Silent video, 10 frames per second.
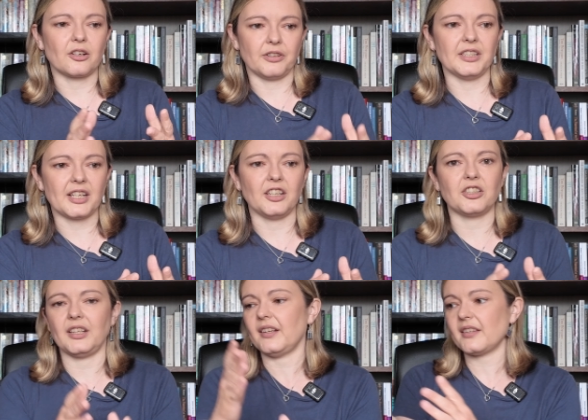
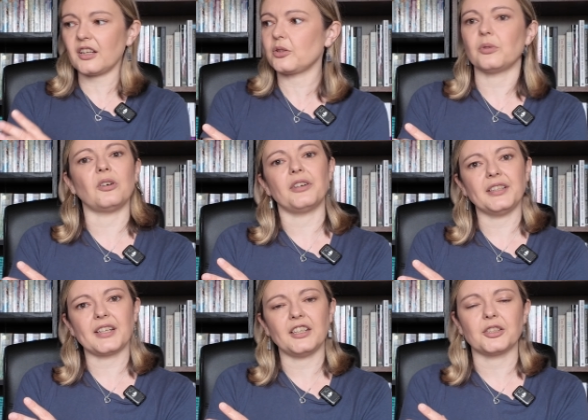orientation and their sexual
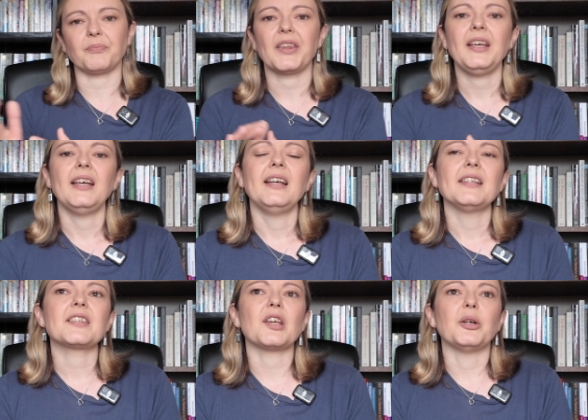orientation.
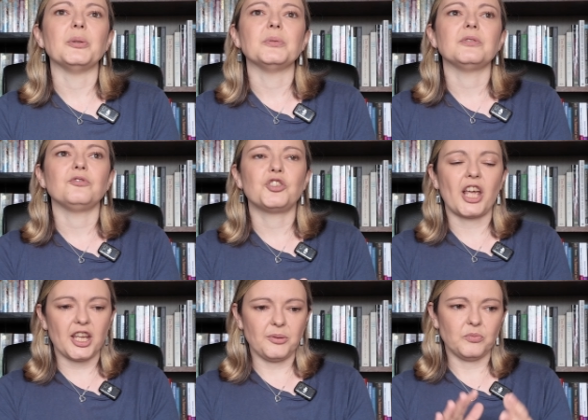So
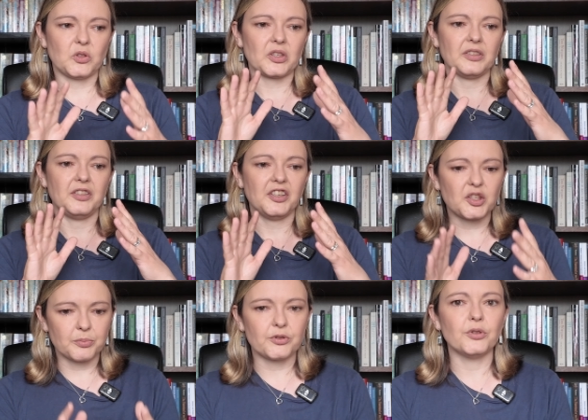James
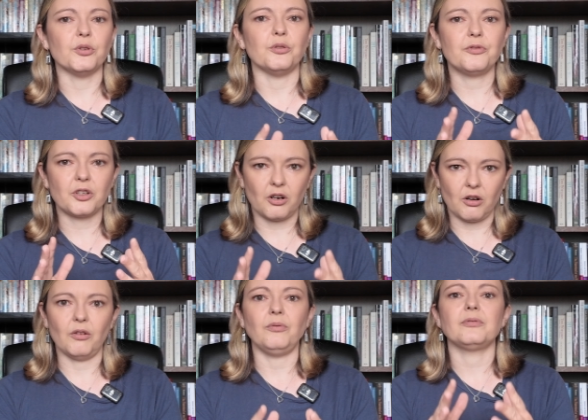disapproved
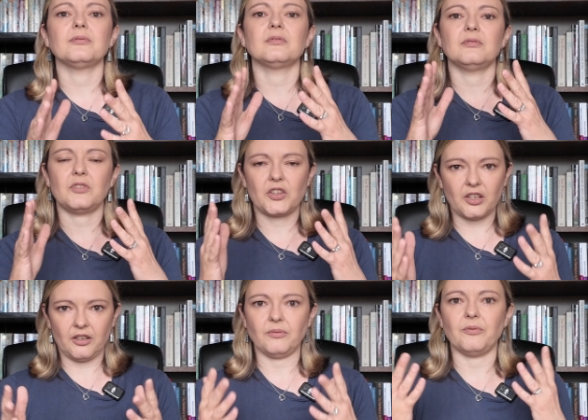of
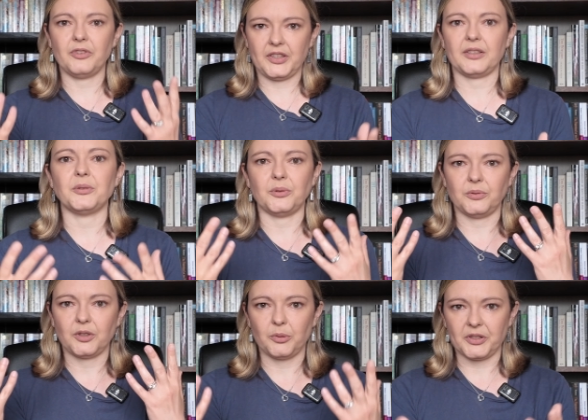certain
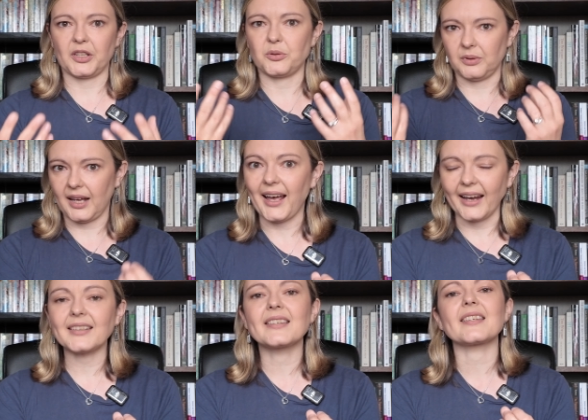physical homosexual
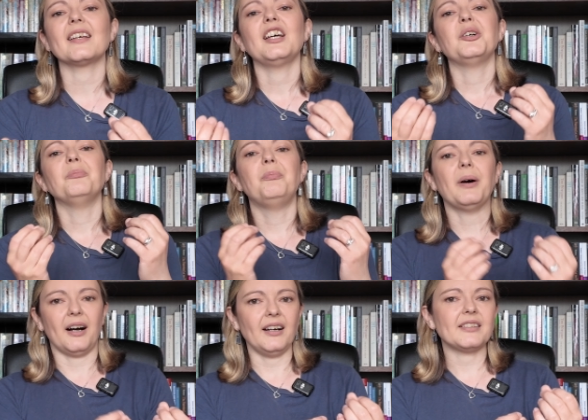acts,
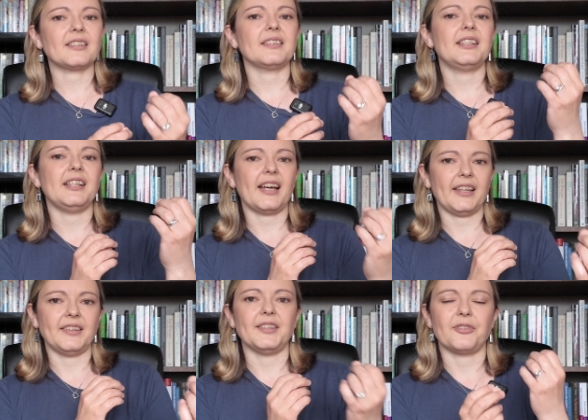but he
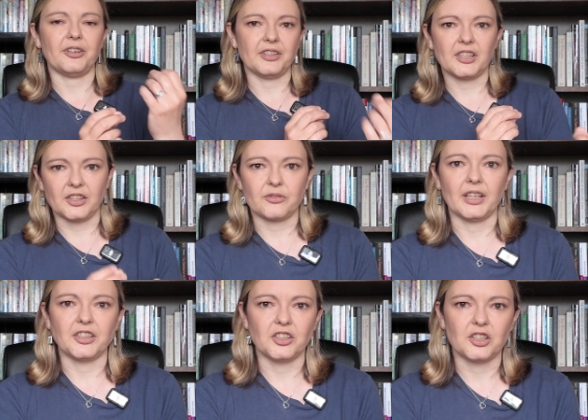had these very intense
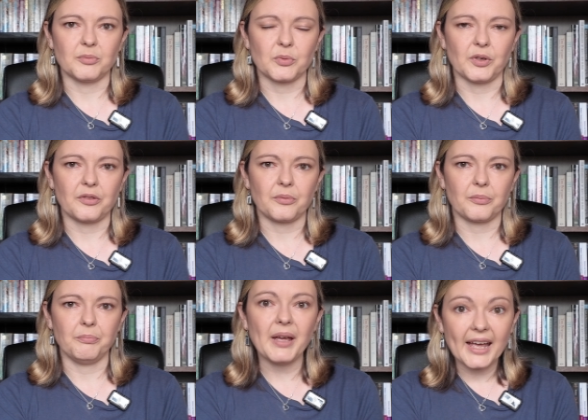relationships with
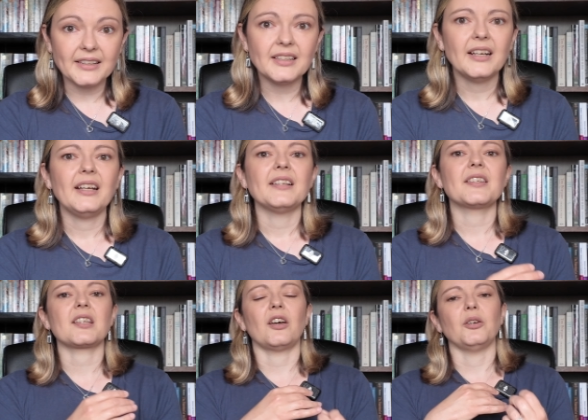men.
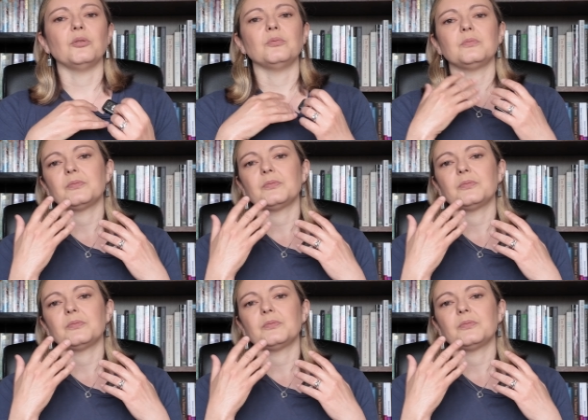So